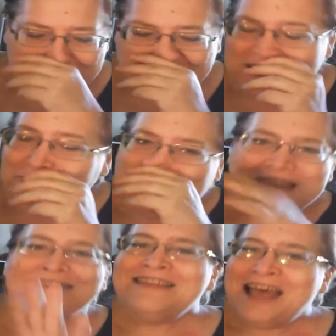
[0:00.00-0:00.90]
This one
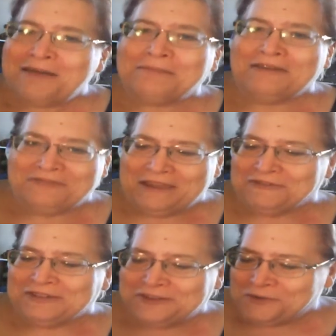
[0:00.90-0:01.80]
is not my
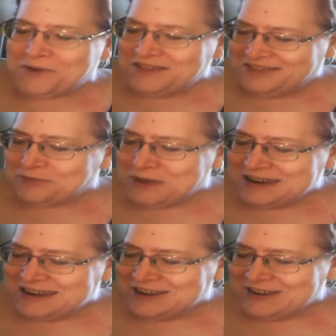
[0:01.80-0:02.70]
favorite. There was one
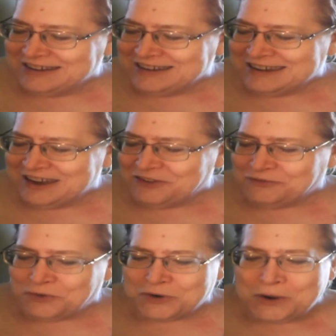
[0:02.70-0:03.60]
in here I didn't care
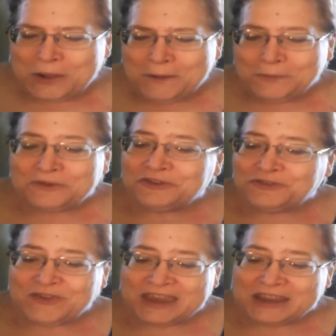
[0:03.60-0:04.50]
for, which is
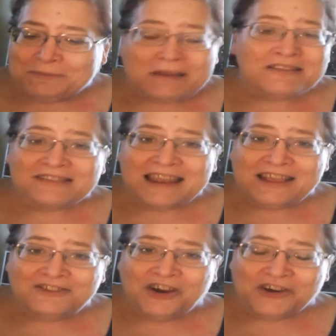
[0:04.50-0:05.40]
funny because it
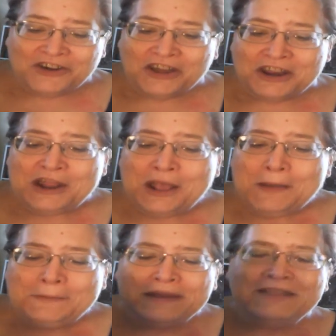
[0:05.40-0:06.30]
has yarn on it,
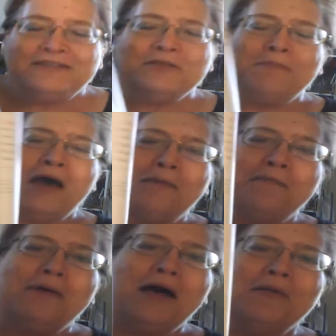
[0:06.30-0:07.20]
but it's the
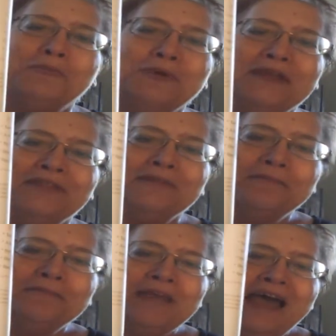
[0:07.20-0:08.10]
pom-pom wreath.
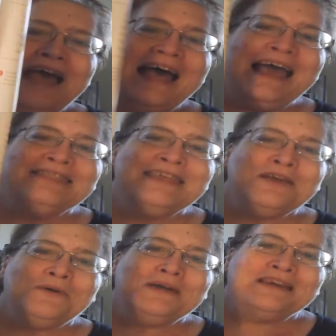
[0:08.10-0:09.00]
I
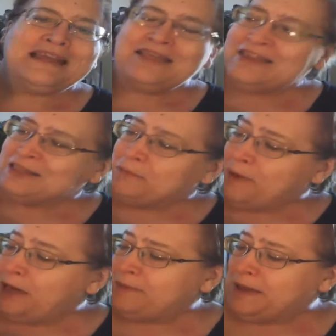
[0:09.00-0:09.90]
think the
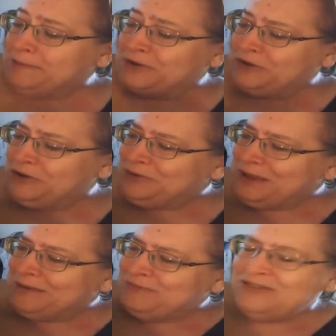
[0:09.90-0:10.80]
pom-poms are cute.
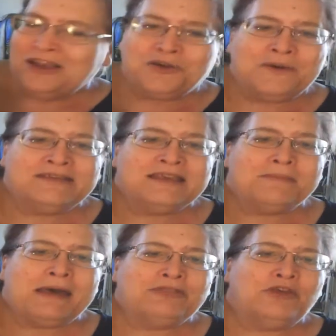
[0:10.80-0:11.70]
I'm just not crazy
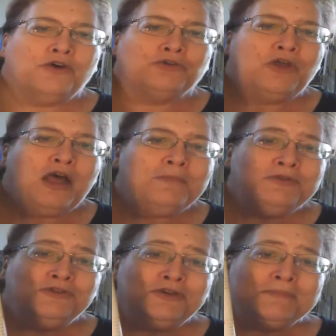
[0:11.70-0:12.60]
about those,
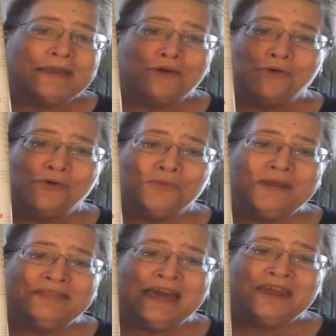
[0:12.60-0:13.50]
but you can make a whole
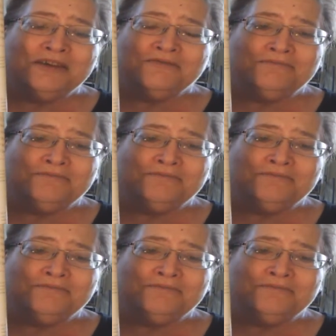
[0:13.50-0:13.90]
wreath out of